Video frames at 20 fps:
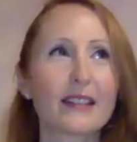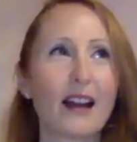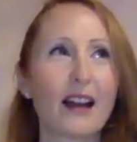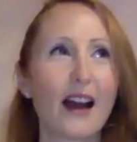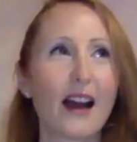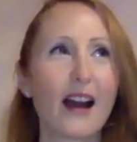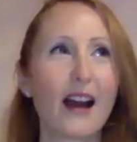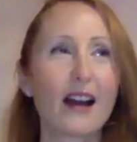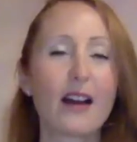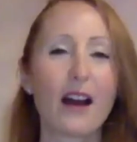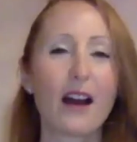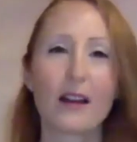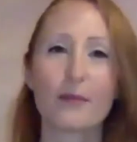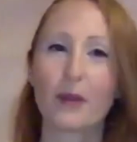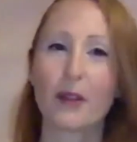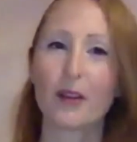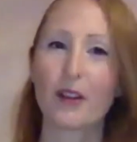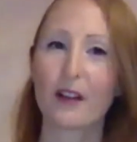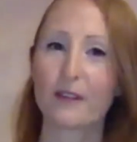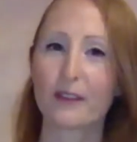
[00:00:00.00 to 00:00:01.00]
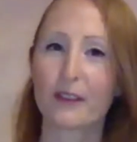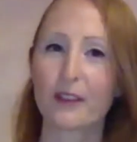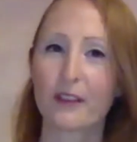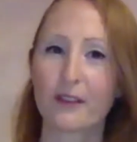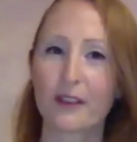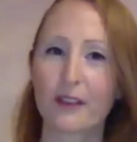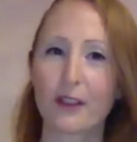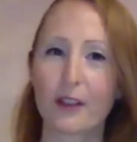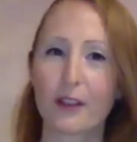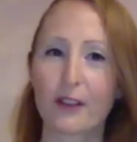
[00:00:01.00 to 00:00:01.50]
I'm a lover of
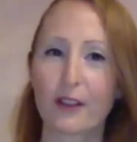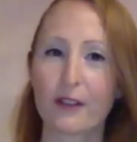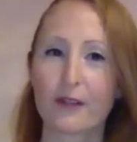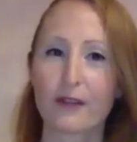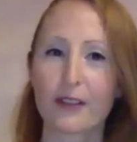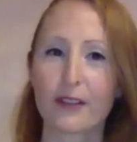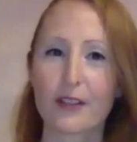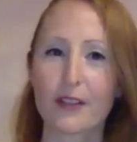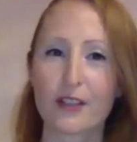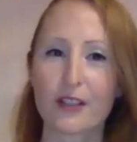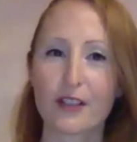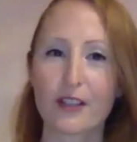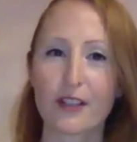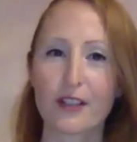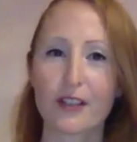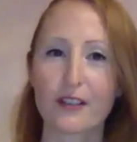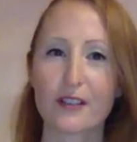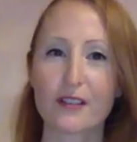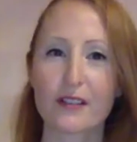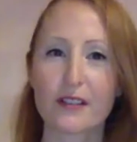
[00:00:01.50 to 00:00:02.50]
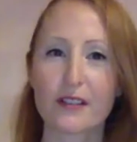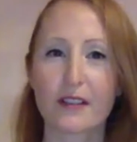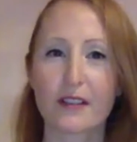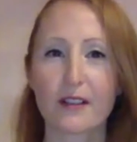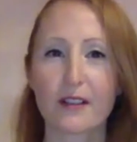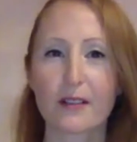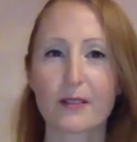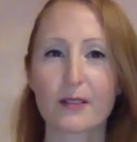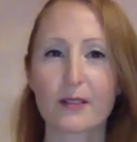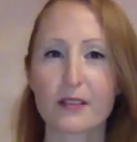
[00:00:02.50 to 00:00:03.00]
earth for sure.
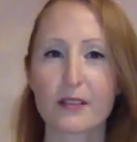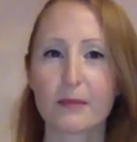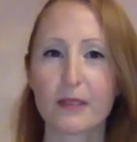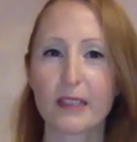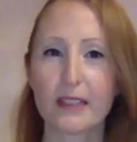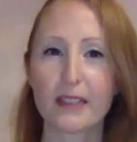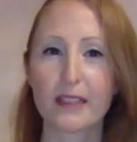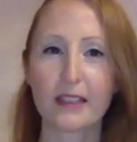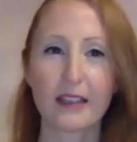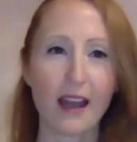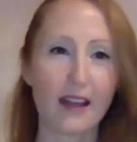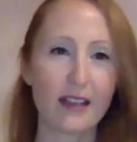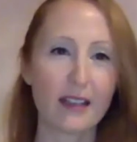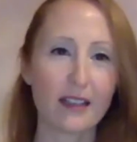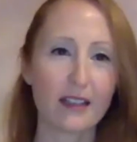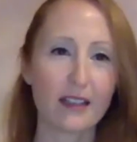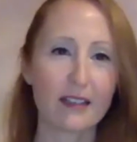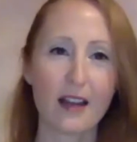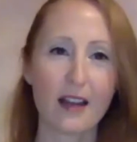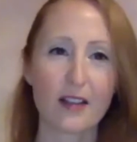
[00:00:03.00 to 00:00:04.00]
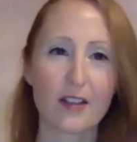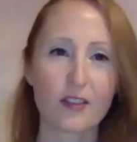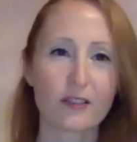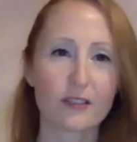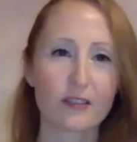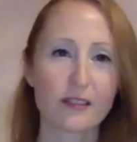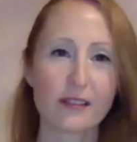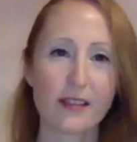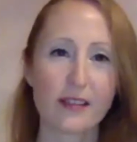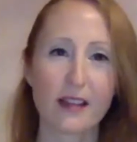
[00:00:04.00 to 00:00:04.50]
So to me, any
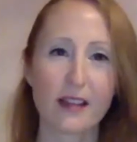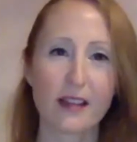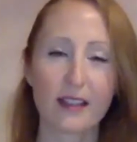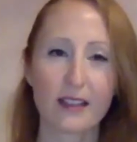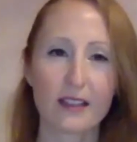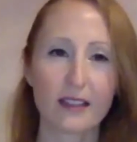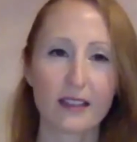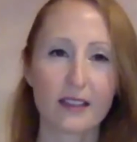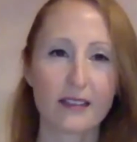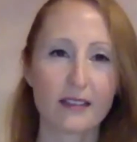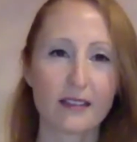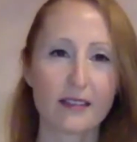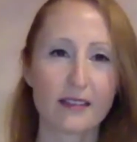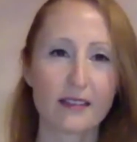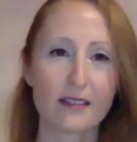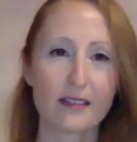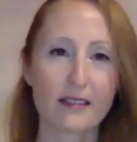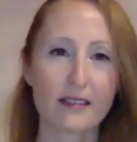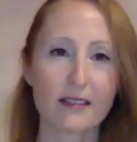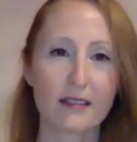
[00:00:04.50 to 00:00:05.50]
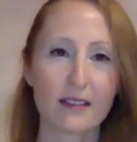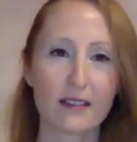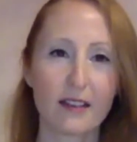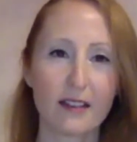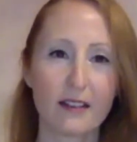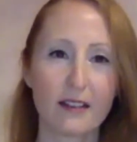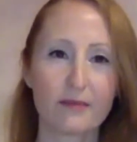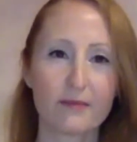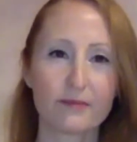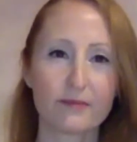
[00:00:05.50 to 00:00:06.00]
natural setting is,
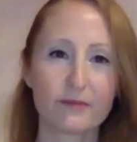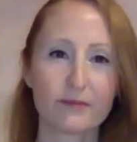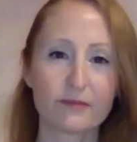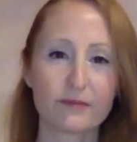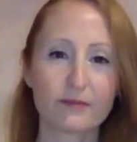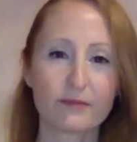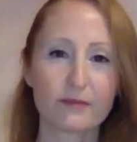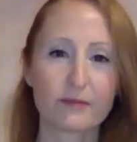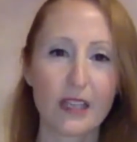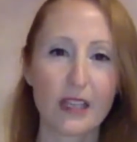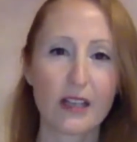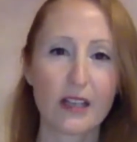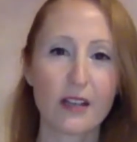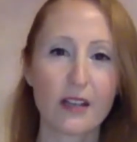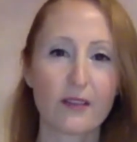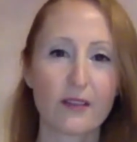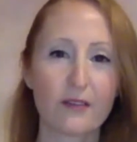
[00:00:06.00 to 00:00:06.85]
you know,